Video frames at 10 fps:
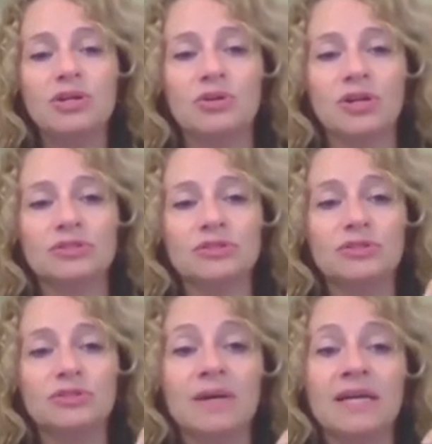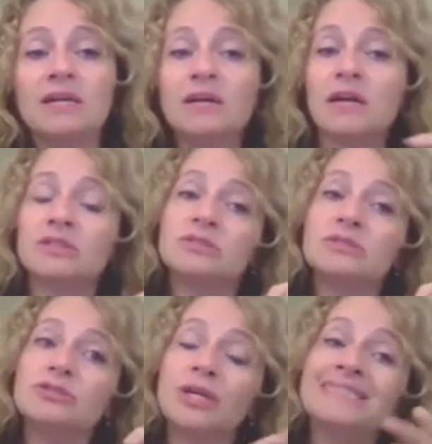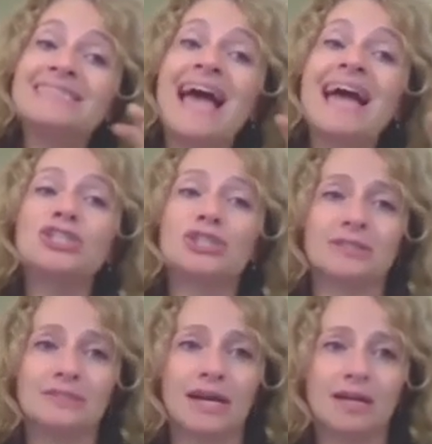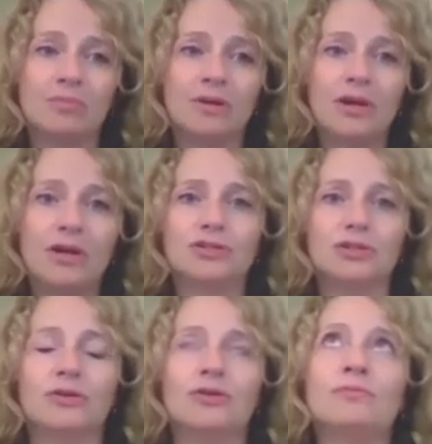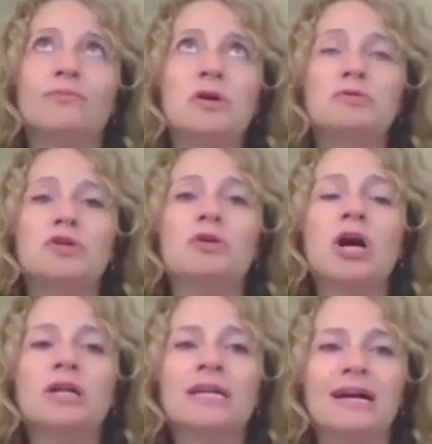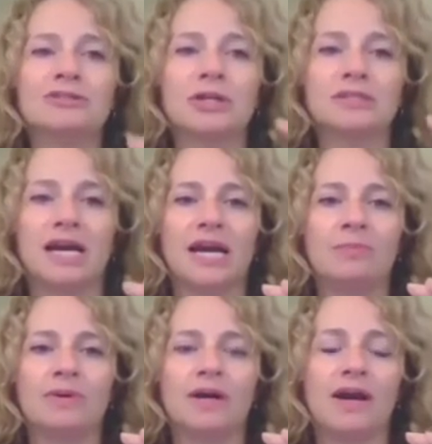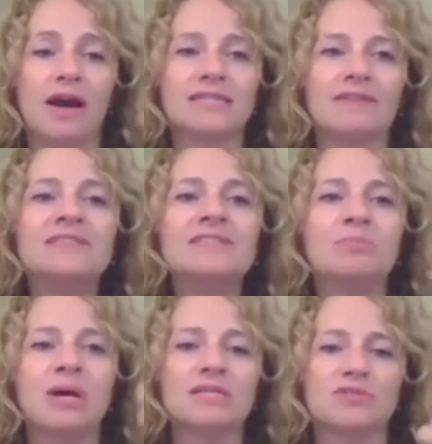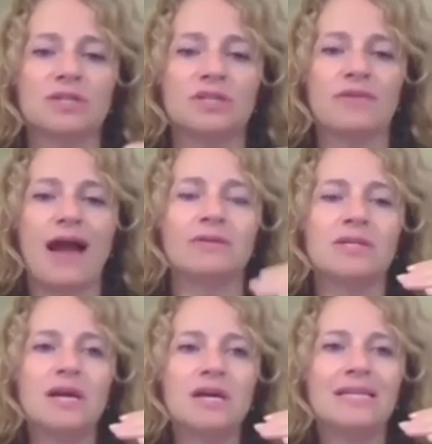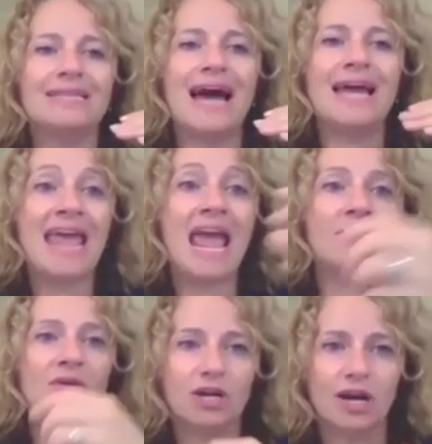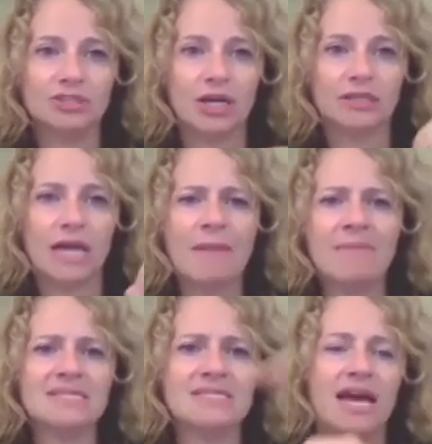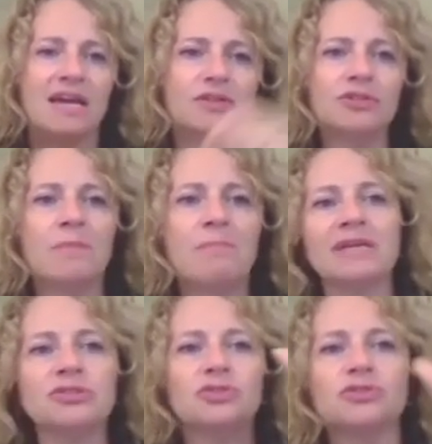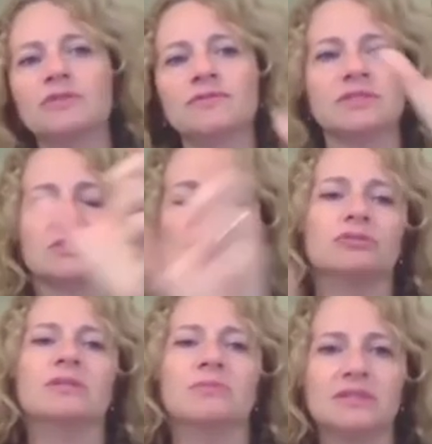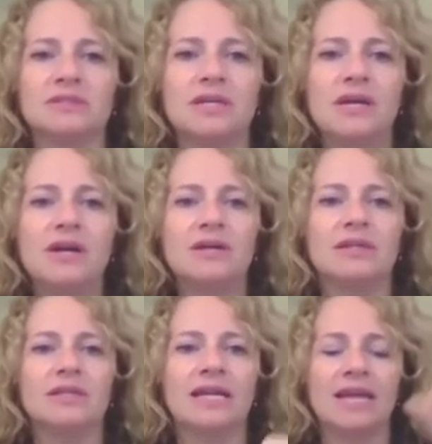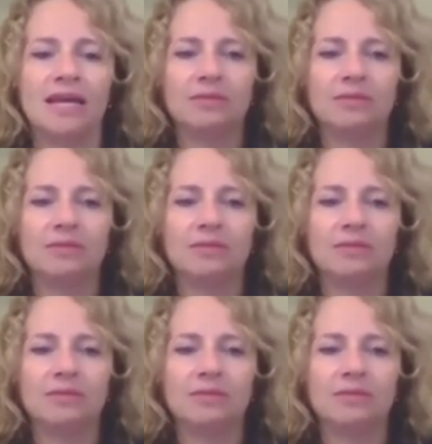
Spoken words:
You can also do it by transaction type. So don't call it a contract type, because I've seen policies written around a name of a contract, MSA. If you're doing a master services agreement, then